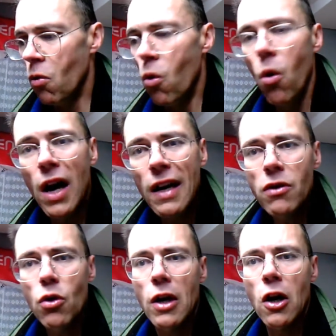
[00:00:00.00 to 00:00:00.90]

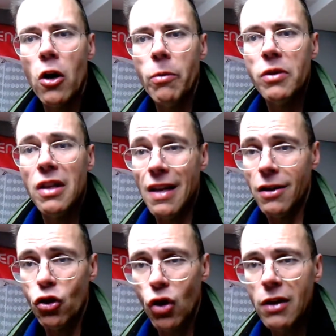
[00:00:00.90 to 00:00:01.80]
wanted to help, that
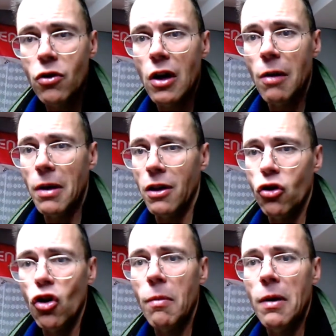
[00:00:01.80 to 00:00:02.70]
they tried to help, like
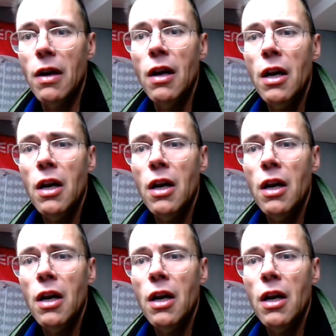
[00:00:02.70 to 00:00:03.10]
the gentleman